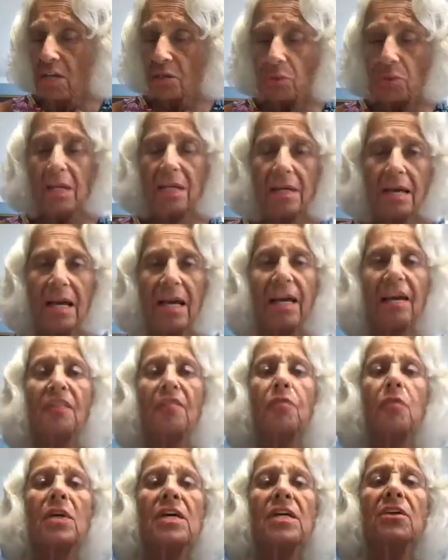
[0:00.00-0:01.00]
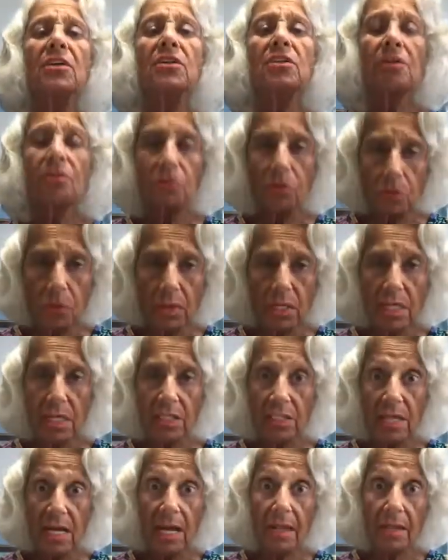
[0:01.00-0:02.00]
3.5 weeks of doing
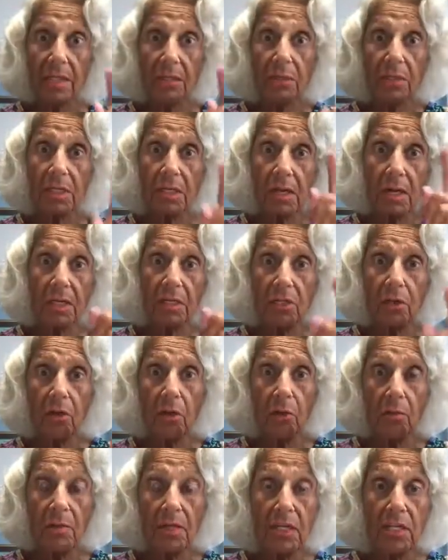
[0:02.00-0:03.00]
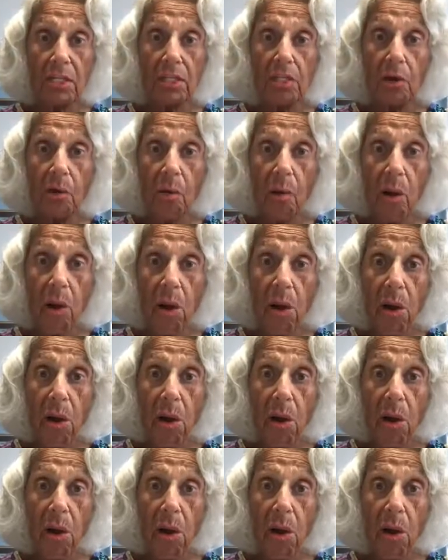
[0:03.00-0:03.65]
exactly what God told me to do.